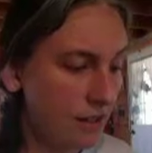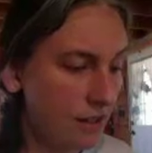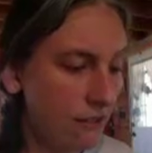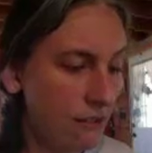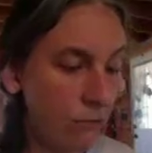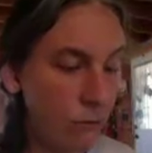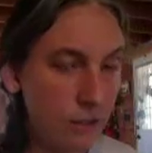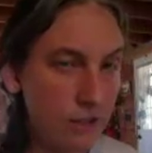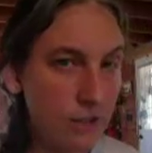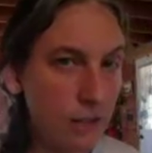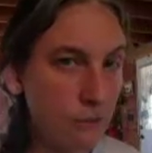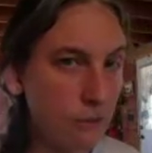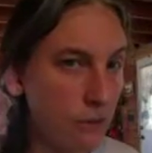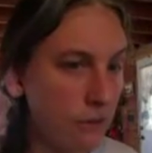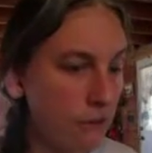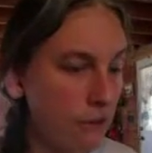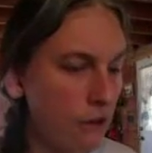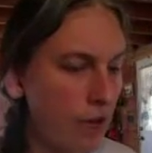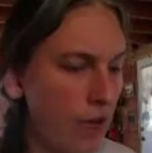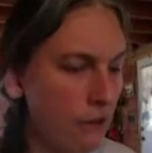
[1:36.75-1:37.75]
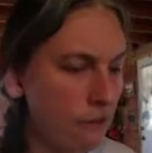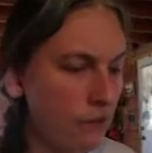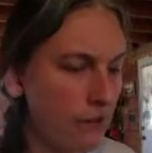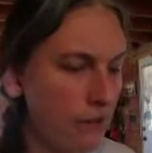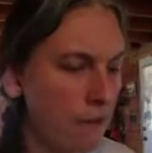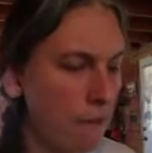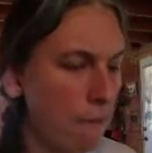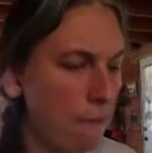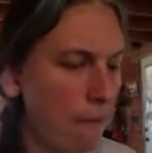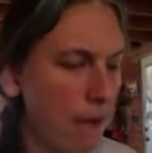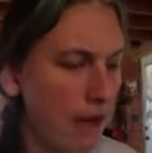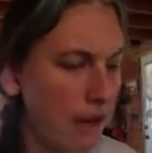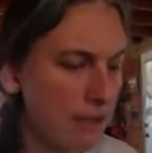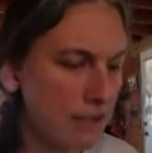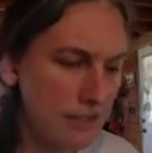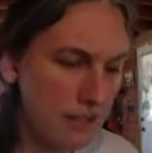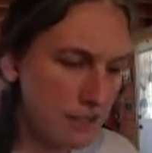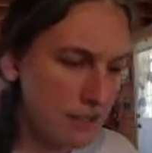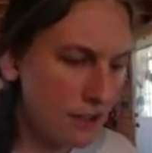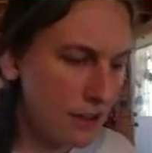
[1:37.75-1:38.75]
for example, if you have
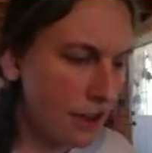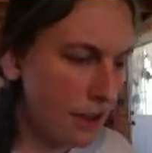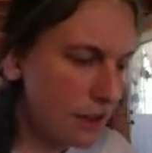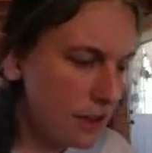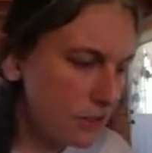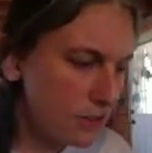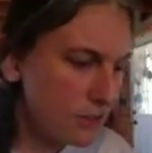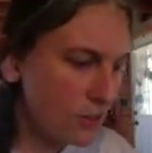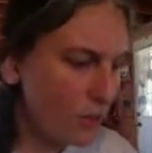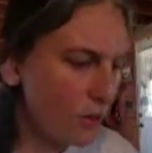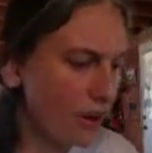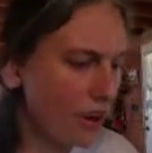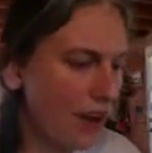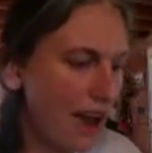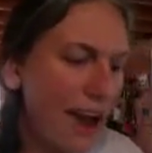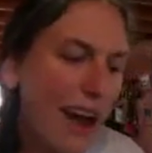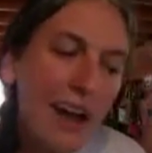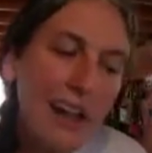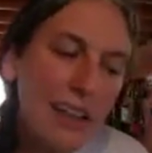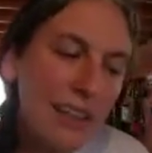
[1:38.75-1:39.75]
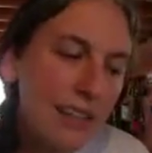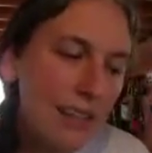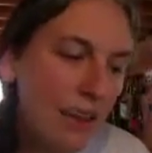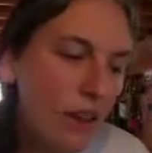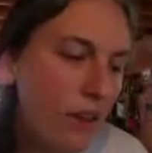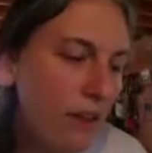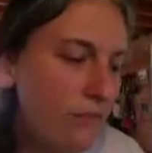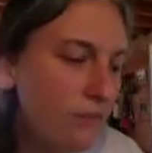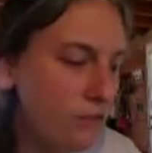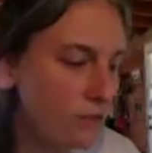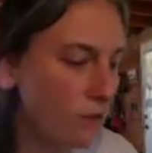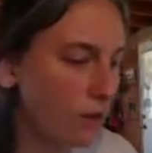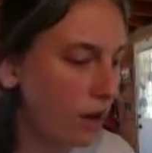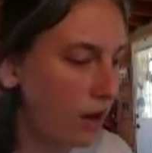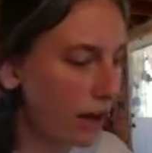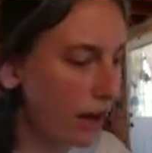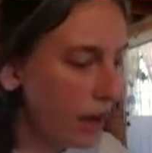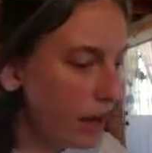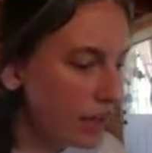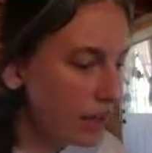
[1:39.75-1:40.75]
pasta sauce or olives or
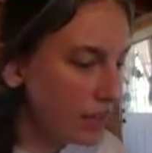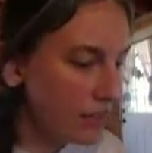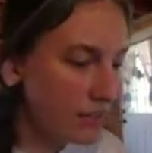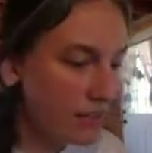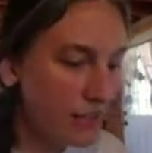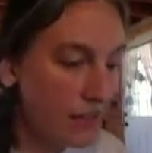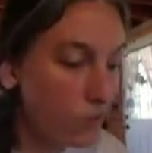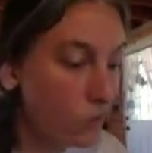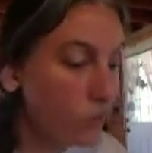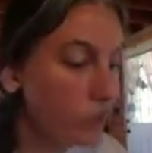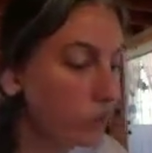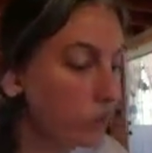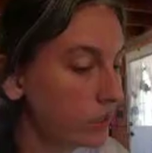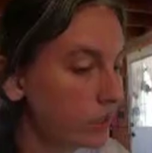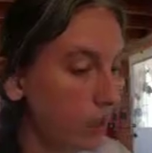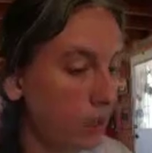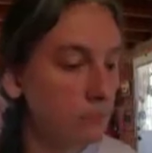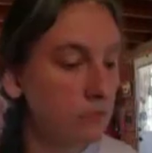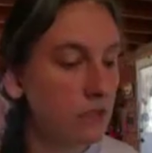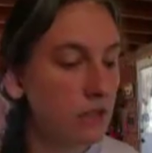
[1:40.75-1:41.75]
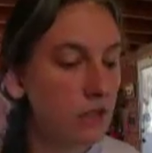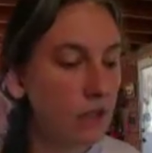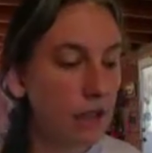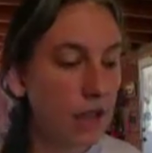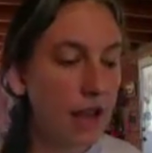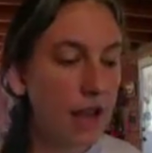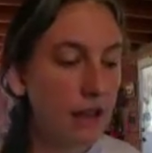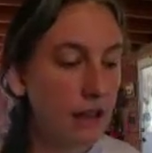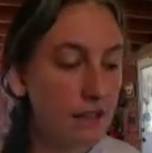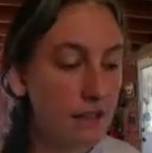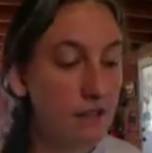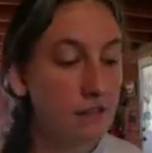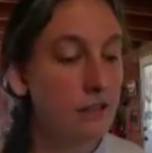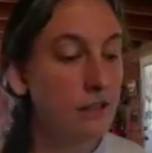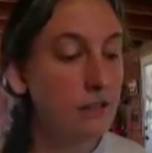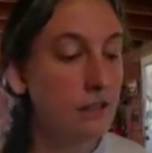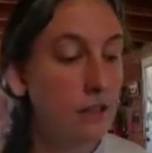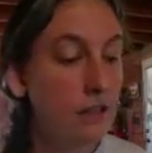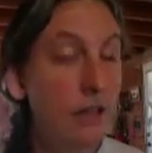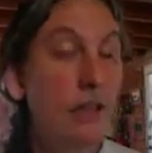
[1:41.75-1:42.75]
anything that really comes in glass,
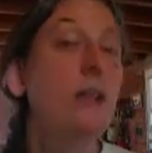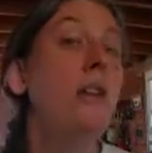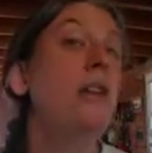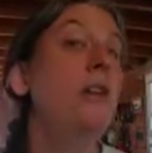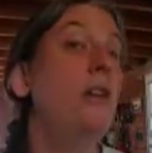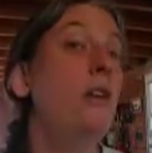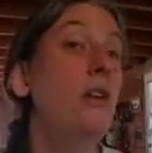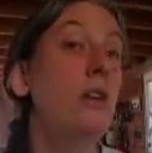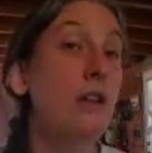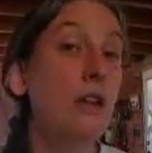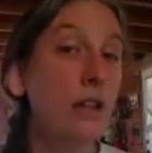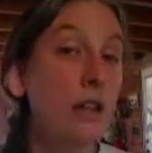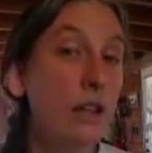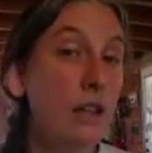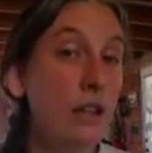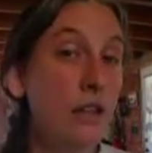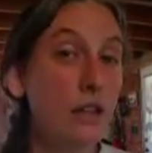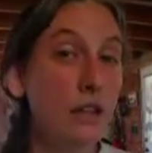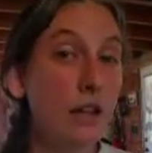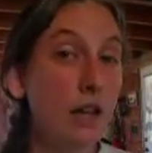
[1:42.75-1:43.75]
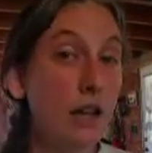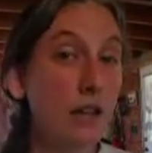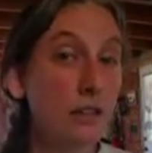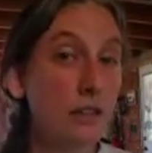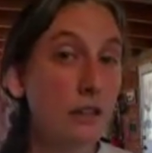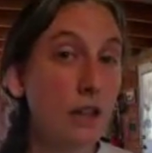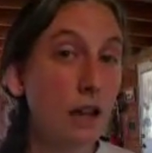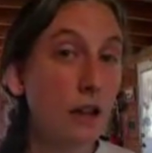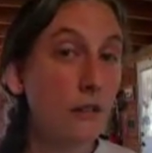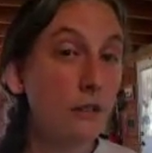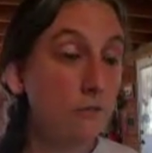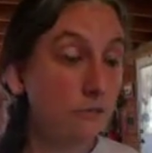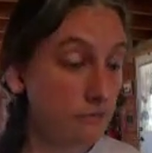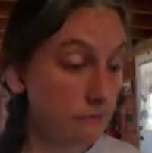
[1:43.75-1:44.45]
you can clean the glass out